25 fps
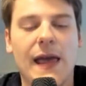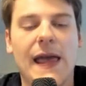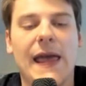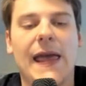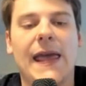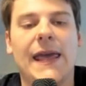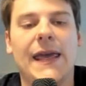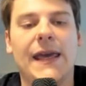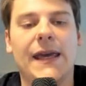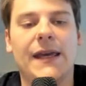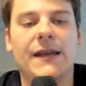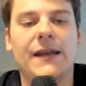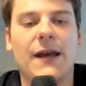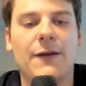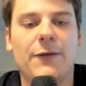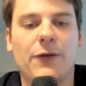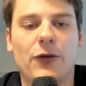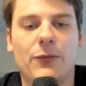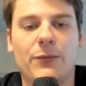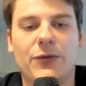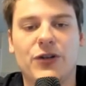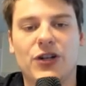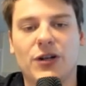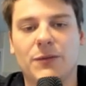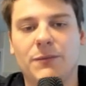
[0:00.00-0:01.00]
And
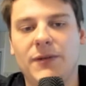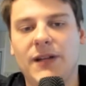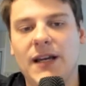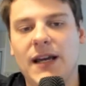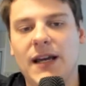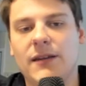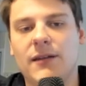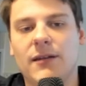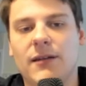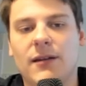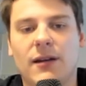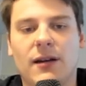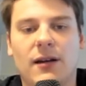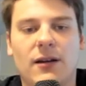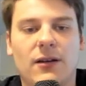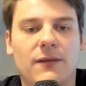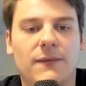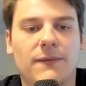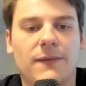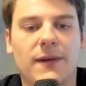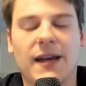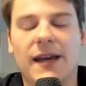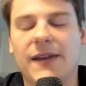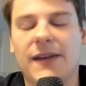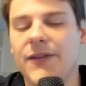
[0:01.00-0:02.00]
after bishop e8,
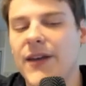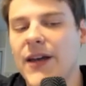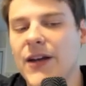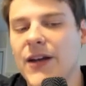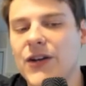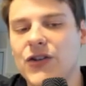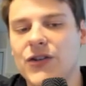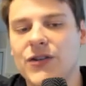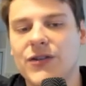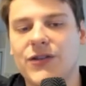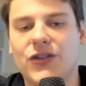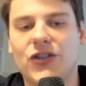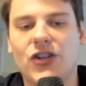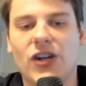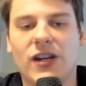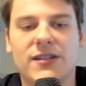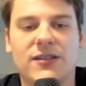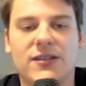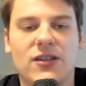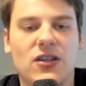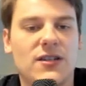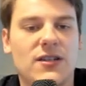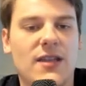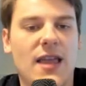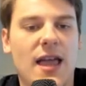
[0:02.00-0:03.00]
again the engine suggests
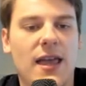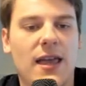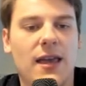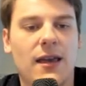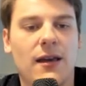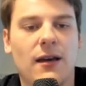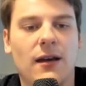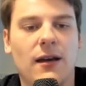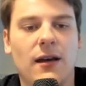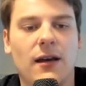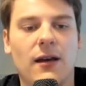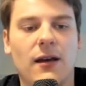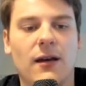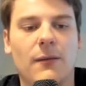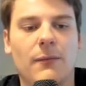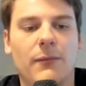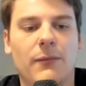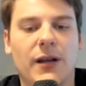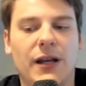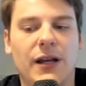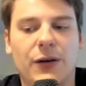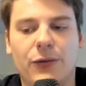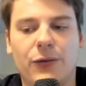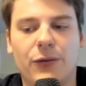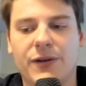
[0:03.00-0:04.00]
just taking,
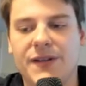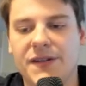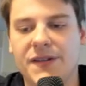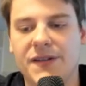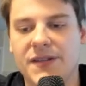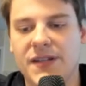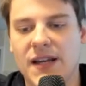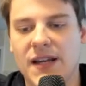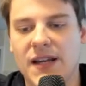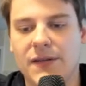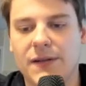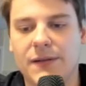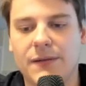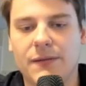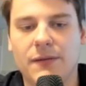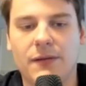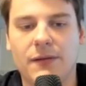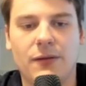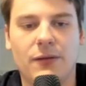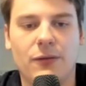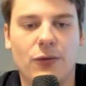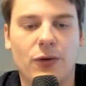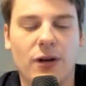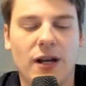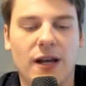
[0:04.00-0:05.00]
playing rook c7,
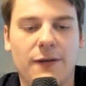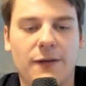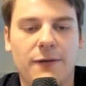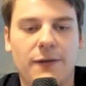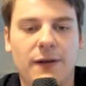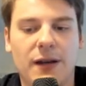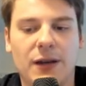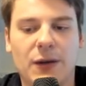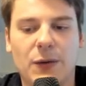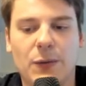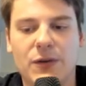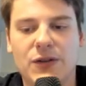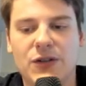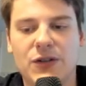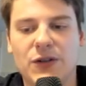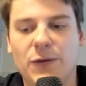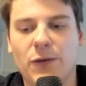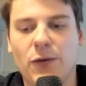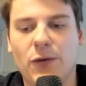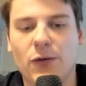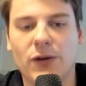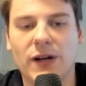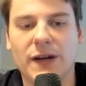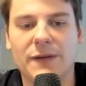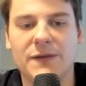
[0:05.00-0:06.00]
rook f8, queen g4,
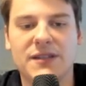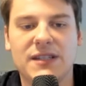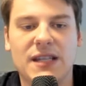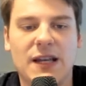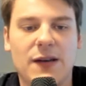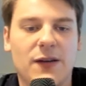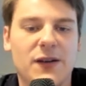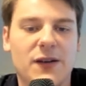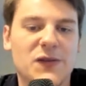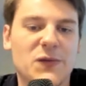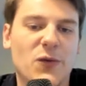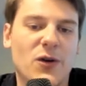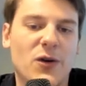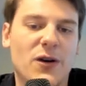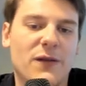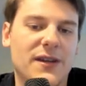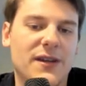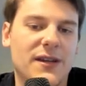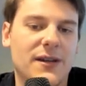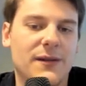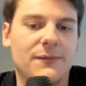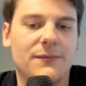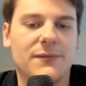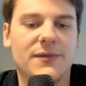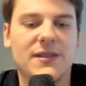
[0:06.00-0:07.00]
rook f7 as one of
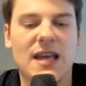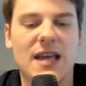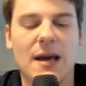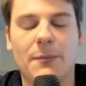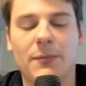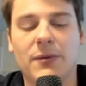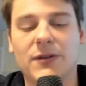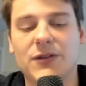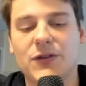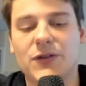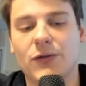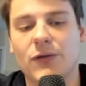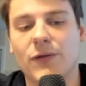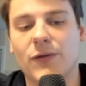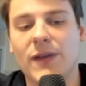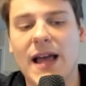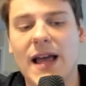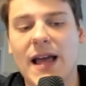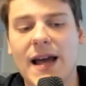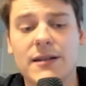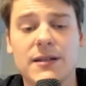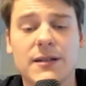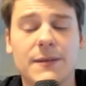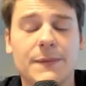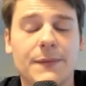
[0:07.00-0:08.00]
the sample sort of
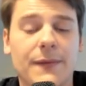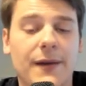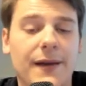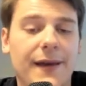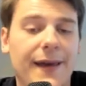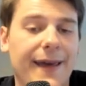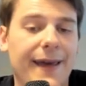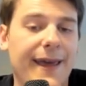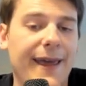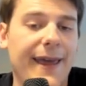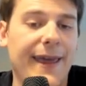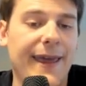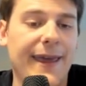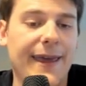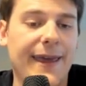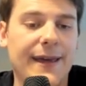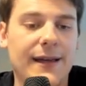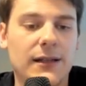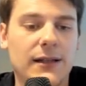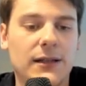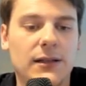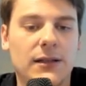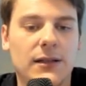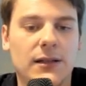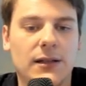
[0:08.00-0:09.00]
lines.
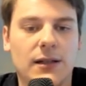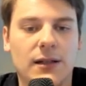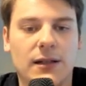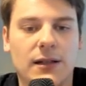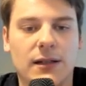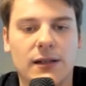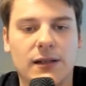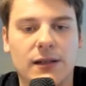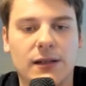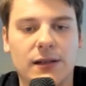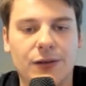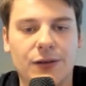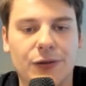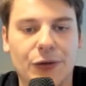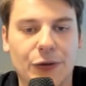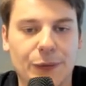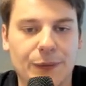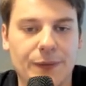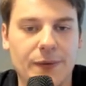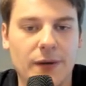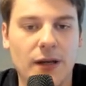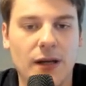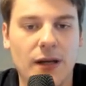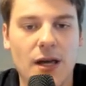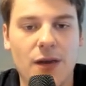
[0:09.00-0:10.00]
And you know
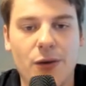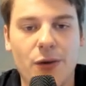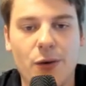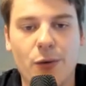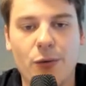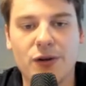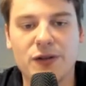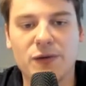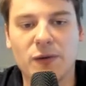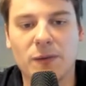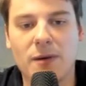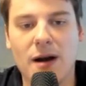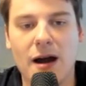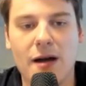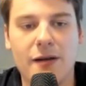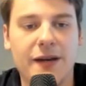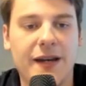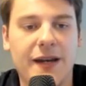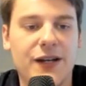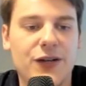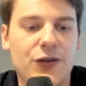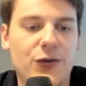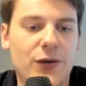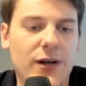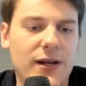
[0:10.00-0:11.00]
the rooks would probably
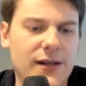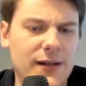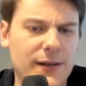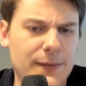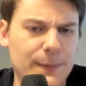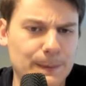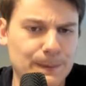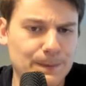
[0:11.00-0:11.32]
get traded